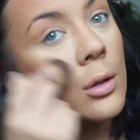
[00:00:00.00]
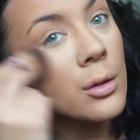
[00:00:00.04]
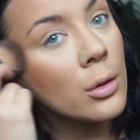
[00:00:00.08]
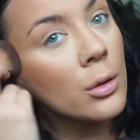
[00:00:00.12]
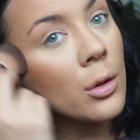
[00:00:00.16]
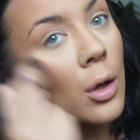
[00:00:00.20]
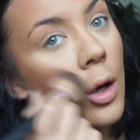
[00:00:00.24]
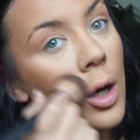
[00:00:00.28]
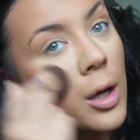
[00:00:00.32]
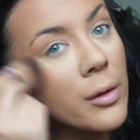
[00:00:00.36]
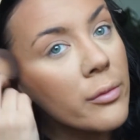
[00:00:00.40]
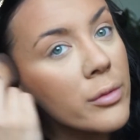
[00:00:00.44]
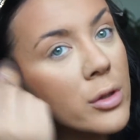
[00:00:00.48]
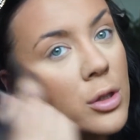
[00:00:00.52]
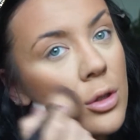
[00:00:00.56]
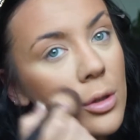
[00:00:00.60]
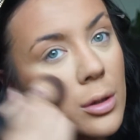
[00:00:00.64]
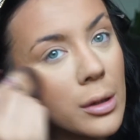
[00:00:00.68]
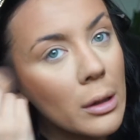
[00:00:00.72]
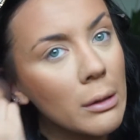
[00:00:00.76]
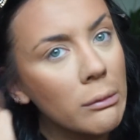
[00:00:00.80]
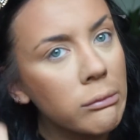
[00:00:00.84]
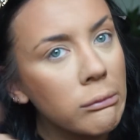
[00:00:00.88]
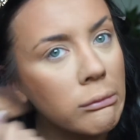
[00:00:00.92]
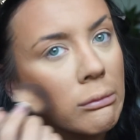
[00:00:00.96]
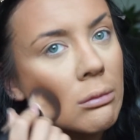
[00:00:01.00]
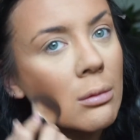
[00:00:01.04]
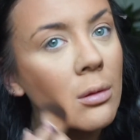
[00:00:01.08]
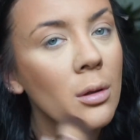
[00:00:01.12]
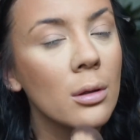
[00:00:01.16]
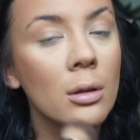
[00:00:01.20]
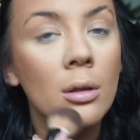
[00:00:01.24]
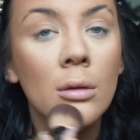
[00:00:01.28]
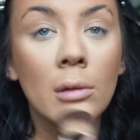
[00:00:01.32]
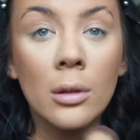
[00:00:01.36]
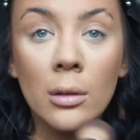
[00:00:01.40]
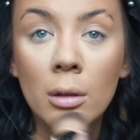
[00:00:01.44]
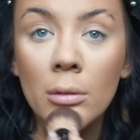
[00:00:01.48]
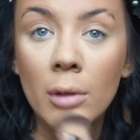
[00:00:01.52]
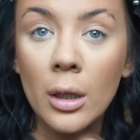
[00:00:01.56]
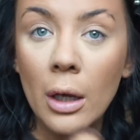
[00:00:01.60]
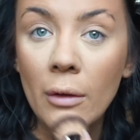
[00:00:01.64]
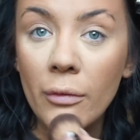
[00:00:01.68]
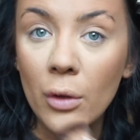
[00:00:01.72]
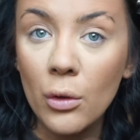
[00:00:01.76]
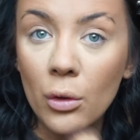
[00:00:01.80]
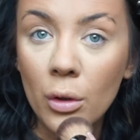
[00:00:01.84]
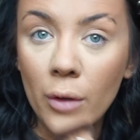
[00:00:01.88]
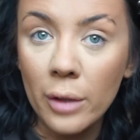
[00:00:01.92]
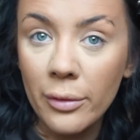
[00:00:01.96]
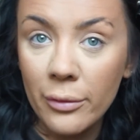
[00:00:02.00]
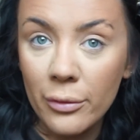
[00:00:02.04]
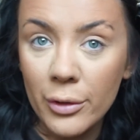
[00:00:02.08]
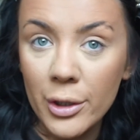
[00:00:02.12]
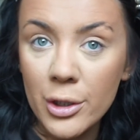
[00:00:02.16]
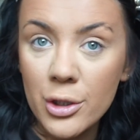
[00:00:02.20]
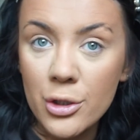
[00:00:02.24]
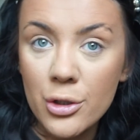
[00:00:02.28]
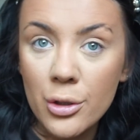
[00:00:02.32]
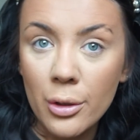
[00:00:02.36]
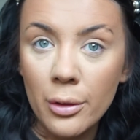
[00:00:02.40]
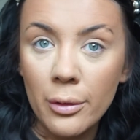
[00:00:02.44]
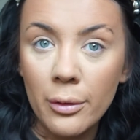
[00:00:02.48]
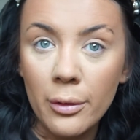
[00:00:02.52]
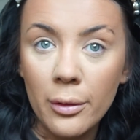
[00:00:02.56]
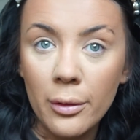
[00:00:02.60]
a full coverage,